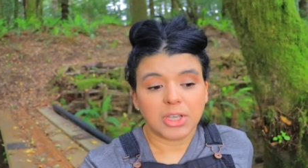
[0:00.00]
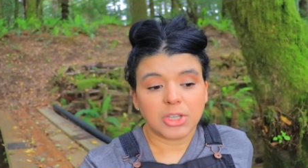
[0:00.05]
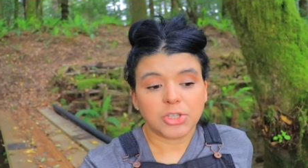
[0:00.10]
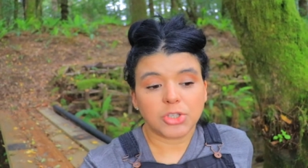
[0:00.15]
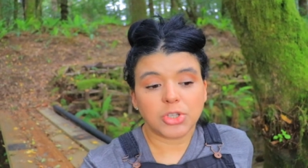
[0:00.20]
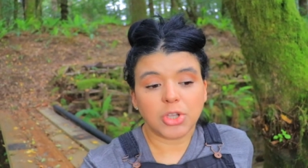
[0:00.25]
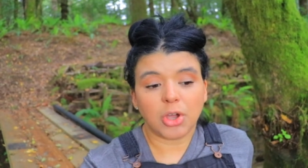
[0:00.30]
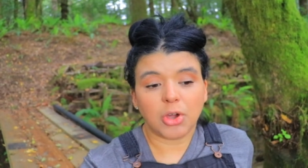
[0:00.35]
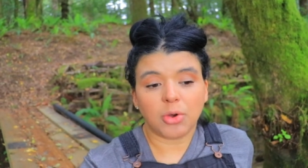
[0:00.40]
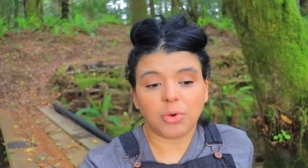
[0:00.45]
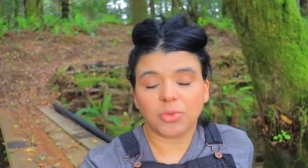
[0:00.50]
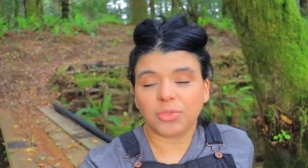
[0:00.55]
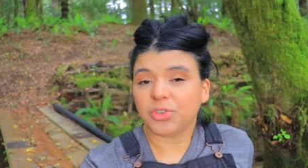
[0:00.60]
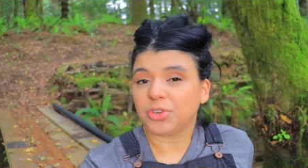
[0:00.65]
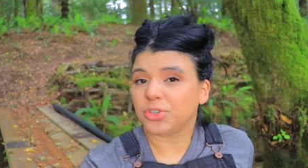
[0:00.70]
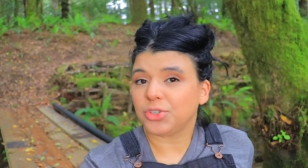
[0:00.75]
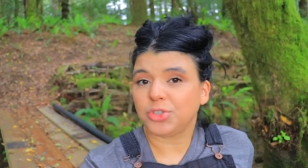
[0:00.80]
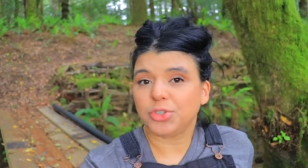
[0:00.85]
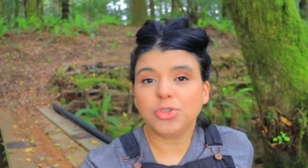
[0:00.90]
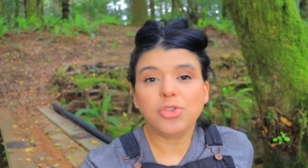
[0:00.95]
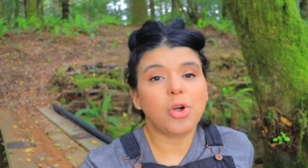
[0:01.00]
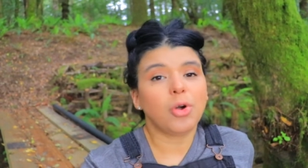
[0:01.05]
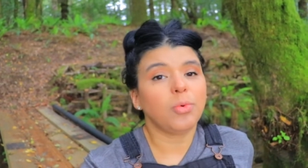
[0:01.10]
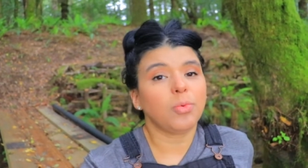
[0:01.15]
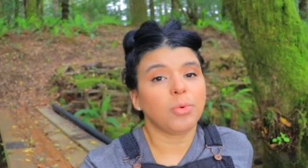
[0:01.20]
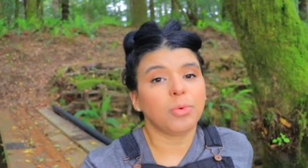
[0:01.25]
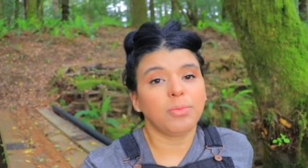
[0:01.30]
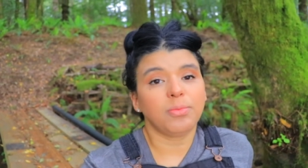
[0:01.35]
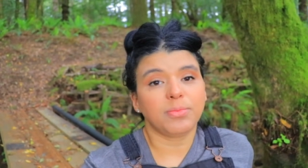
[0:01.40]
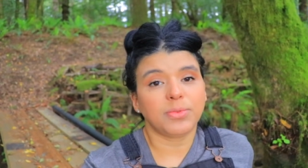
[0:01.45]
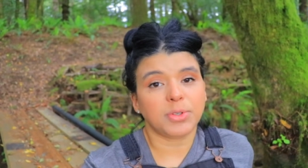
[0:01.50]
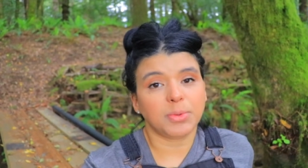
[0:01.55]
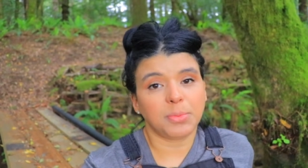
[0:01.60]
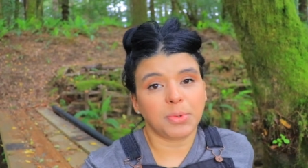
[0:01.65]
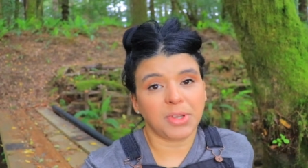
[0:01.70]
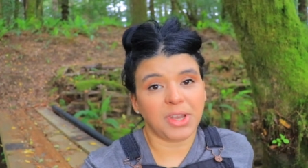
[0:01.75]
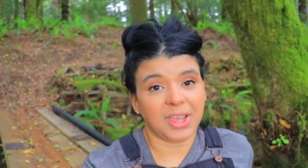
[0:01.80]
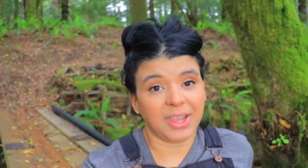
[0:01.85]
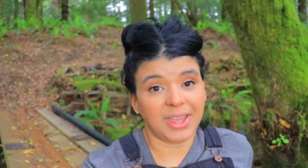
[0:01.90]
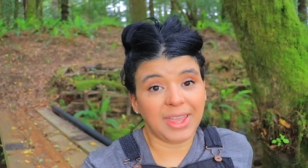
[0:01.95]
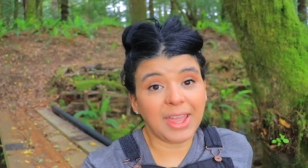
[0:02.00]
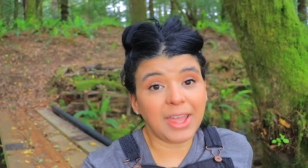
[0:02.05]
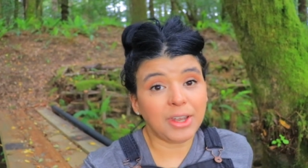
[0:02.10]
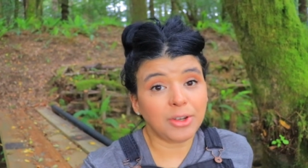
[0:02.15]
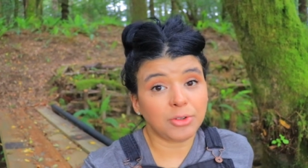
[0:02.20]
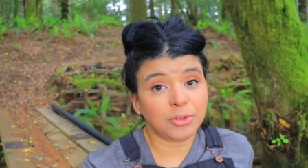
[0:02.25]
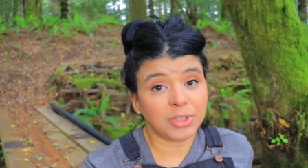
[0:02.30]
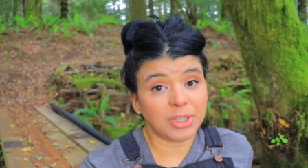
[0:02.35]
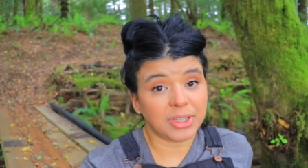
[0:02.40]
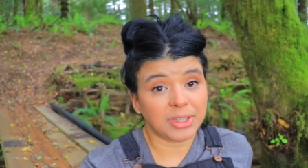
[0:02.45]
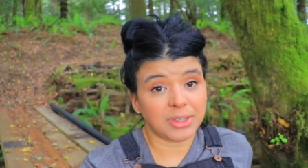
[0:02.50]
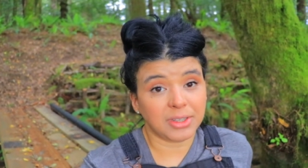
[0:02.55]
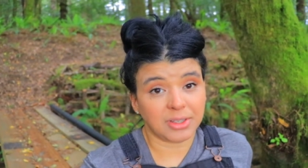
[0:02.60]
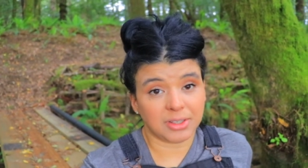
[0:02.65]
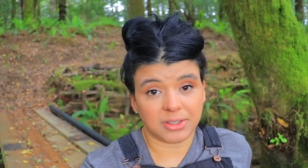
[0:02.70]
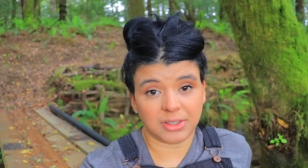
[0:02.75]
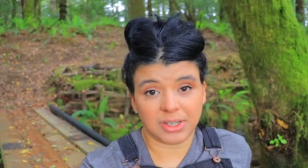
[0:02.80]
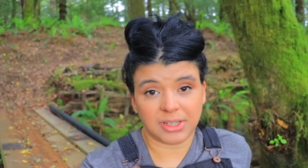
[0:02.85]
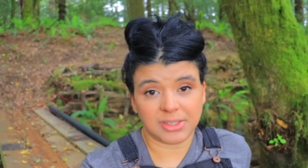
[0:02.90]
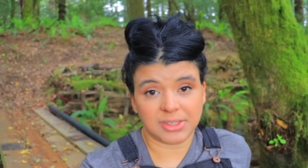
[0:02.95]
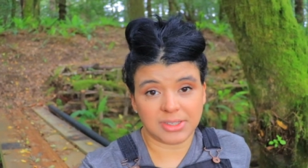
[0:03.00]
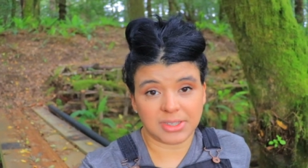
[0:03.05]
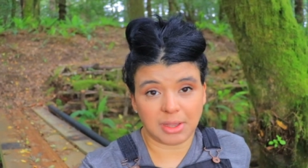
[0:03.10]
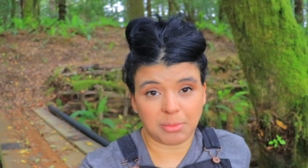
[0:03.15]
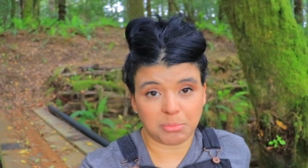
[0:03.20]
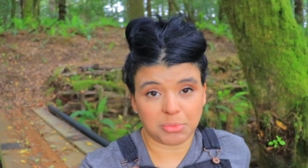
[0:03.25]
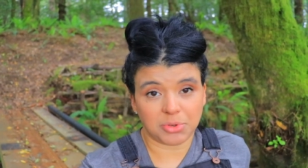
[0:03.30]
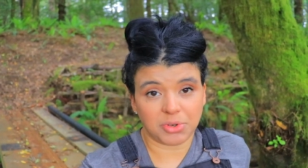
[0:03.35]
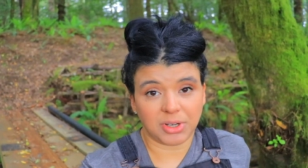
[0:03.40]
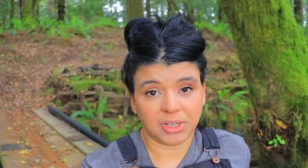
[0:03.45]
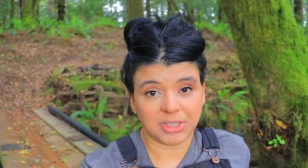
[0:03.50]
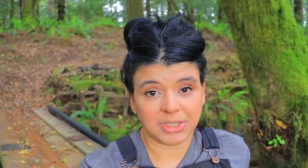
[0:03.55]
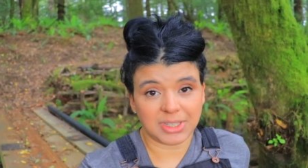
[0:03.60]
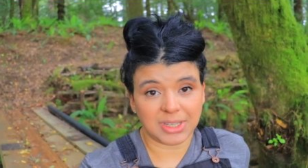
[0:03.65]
So there's no room to put a kennel in there and separate